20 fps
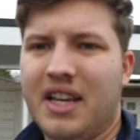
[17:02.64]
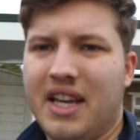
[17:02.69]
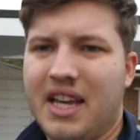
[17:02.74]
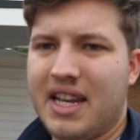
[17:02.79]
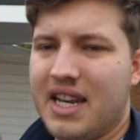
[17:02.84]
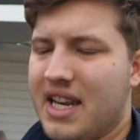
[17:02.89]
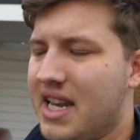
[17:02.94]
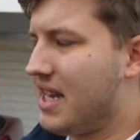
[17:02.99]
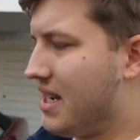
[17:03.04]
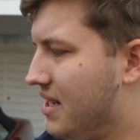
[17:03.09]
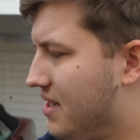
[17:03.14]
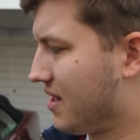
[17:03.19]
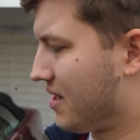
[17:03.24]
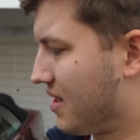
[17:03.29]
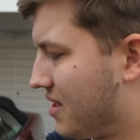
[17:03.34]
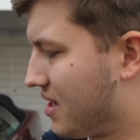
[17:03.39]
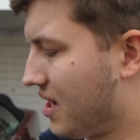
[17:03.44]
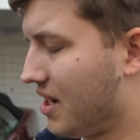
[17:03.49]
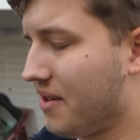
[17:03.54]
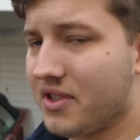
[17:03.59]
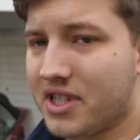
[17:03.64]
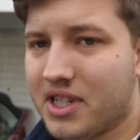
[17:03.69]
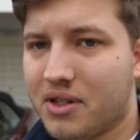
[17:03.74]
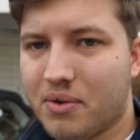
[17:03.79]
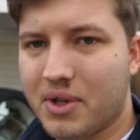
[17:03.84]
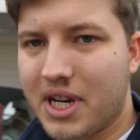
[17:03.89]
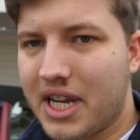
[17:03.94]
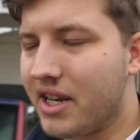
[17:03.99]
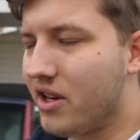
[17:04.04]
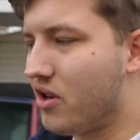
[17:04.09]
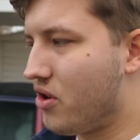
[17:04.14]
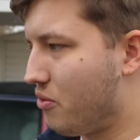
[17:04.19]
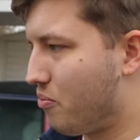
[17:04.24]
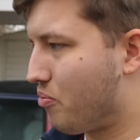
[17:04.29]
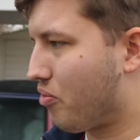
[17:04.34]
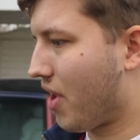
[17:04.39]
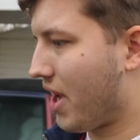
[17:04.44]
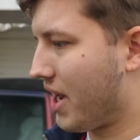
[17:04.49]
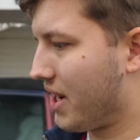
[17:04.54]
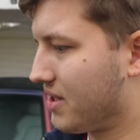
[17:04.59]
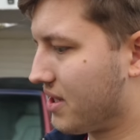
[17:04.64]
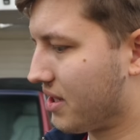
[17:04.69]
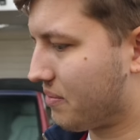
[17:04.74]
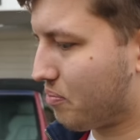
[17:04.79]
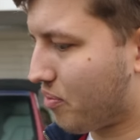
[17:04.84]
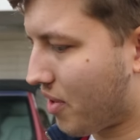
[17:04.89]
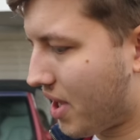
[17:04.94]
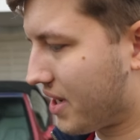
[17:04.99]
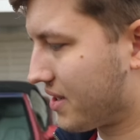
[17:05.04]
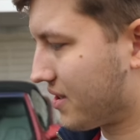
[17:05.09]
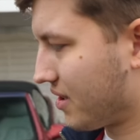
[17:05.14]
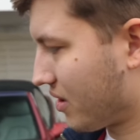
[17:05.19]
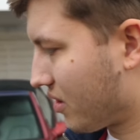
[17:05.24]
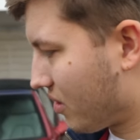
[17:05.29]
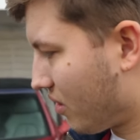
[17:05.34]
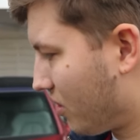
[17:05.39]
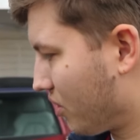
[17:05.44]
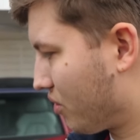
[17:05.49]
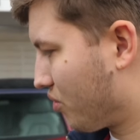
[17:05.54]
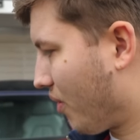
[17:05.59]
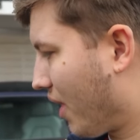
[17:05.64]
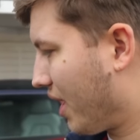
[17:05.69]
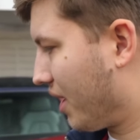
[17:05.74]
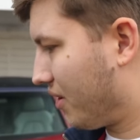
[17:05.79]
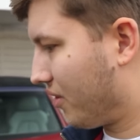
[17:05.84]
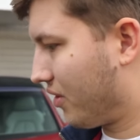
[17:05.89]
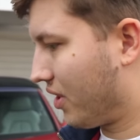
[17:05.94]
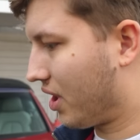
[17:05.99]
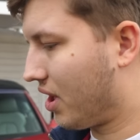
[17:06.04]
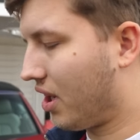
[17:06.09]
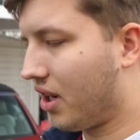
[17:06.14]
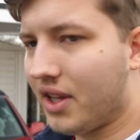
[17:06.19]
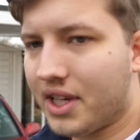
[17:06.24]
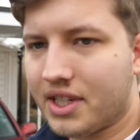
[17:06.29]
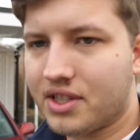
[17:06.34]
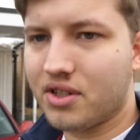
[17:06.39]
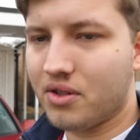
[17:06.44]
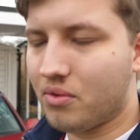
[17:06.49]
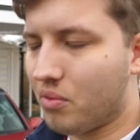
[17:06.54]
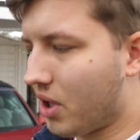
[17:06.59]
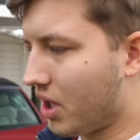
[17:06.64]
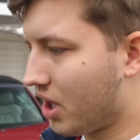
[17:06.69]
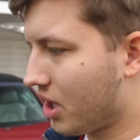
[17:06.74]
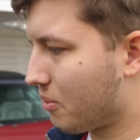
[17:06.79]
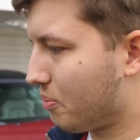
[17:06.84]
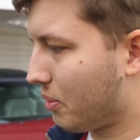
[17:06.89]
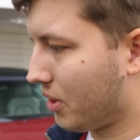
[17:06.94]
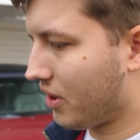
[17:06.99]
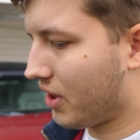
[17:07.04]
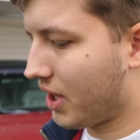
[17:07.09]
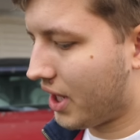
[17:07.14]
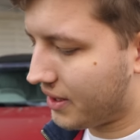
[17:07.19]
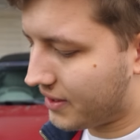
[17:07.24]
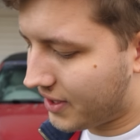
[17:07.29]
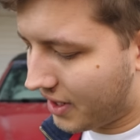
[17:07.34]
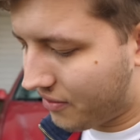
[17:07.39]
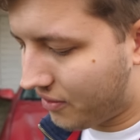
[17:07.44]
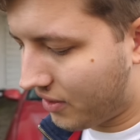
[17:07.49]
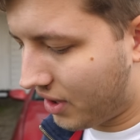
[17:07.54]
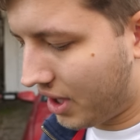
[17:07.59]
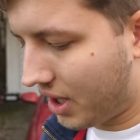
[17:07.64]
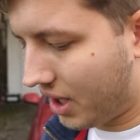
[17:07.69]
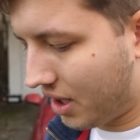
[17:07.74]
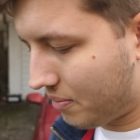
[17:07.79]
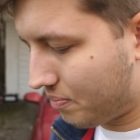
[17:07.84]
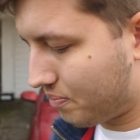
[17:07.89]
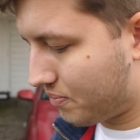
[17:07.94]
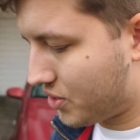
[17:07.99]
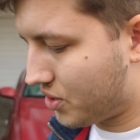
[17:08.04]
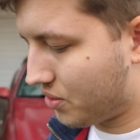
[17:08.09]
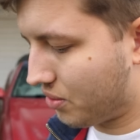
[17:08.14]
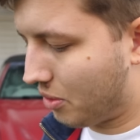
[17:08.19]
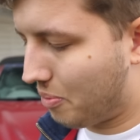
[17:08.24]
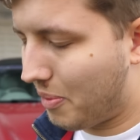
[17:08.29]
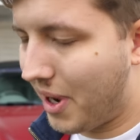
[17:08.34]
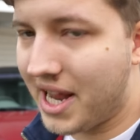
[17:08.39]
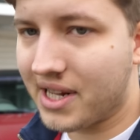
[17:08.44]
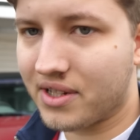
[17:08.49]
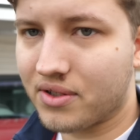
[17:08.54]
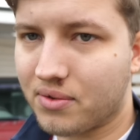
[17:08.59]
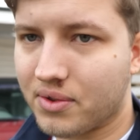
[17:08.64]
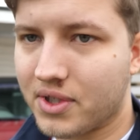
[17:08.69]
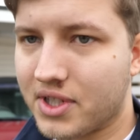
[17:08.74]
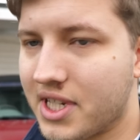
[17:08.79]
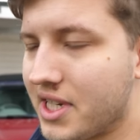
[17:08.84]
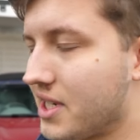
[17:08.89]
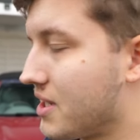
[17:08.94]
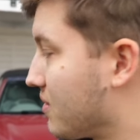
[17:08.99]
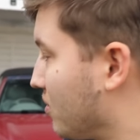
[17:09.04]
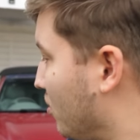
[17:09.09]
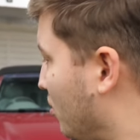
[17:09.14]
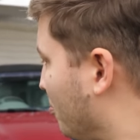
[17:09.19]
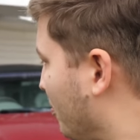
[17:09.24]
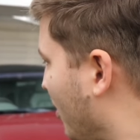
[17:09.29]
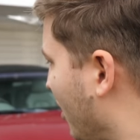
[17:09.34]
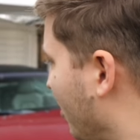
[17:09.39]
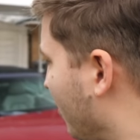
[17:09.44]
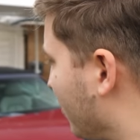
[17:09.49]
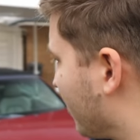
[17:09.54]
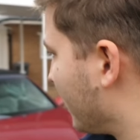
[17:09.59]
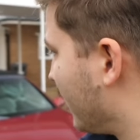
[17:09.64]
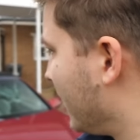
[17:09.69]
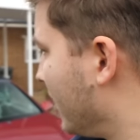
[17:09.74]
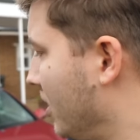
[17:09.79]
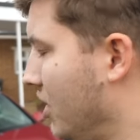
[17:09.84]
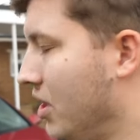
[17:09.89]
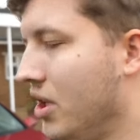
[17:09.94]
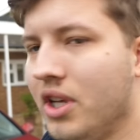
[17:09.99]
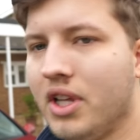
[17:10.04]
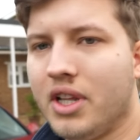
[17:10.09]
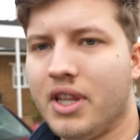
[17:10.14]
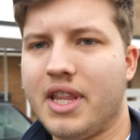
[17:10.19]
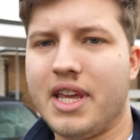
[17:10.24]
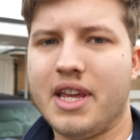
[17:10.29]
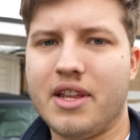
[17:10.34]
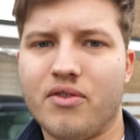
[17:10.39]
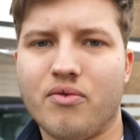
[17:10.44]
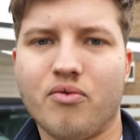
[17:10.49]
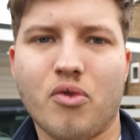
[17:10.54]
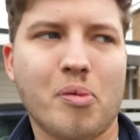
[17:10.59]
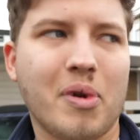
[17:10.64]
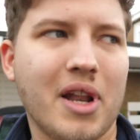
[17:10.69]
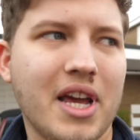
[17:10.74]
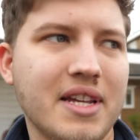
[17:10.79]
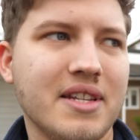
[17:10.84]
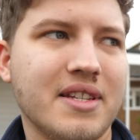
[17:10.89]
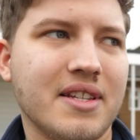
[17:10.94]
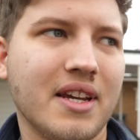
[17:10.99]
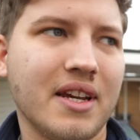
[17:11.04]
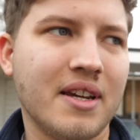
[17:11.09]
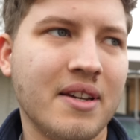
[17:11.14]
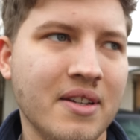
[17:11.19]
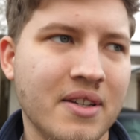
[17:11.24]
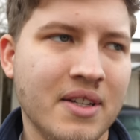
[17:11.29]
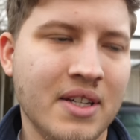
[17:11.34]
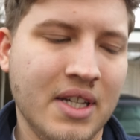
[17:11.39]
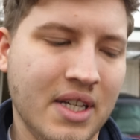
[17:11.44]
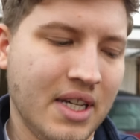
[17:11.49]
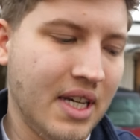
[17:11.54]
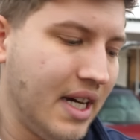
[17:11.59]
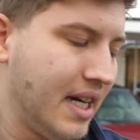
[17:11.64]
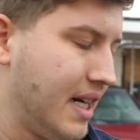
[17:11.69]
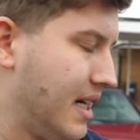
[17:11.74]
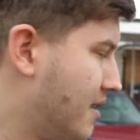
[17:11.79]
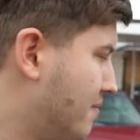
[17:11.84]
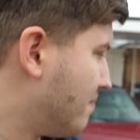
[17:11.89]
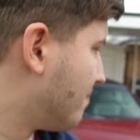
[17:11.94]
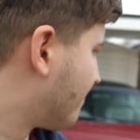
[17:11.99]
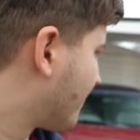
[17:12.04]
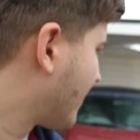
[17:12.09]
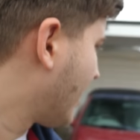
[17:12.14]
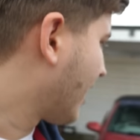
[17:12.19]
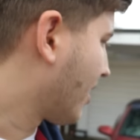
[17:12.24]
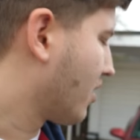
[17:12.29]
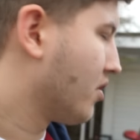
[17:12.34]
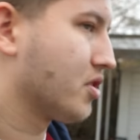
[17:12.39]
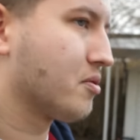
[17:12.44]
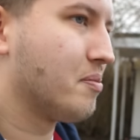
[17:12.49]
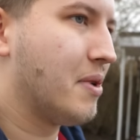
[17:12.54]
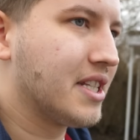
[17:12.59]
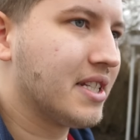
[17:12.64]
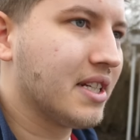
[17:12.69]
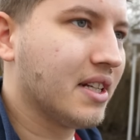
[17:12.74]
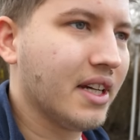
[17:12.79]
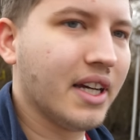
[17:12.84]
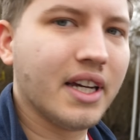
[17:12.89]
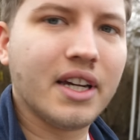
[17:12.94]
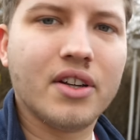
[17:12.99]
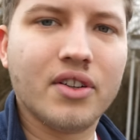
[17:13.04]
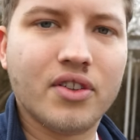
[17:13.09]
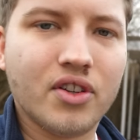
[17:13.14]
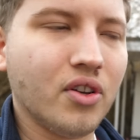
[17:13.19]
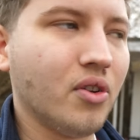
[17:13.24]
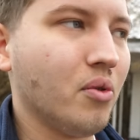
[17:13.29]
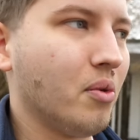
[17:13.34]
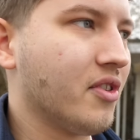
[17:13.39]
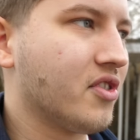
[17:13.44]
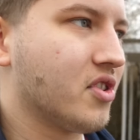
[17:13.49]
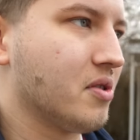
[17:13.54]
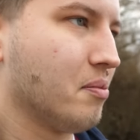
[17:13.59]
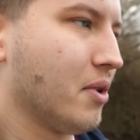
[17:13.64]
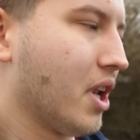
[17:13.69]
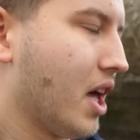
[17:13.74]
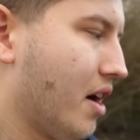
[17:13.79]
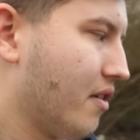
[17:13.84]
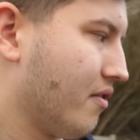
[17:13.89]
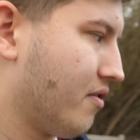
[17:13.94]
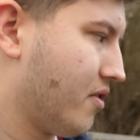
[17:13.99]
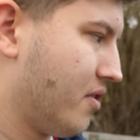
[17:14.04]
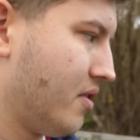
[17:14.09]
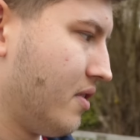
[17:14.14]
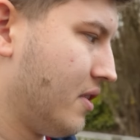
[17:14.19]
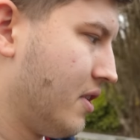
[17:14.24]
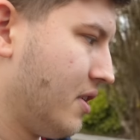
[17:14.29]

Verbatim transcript: It needs a service, it will need new brakes. The brakes are not great on the car. They do work, but they definitely, I'm sure the pads or the discs or both need replacing. And cosmetically, it could do with some love.